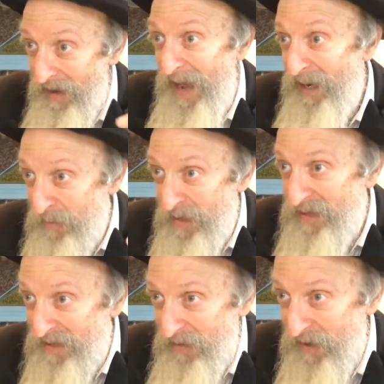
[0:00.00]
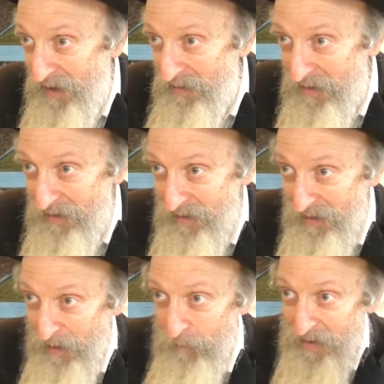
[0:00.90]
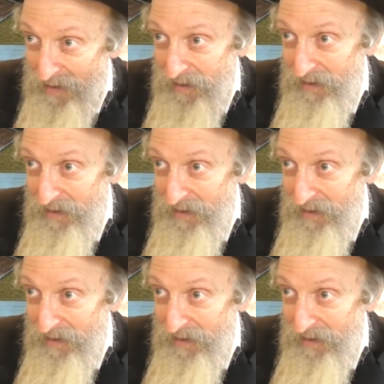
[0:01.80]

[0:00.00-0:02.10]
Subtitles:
enemies of the klippas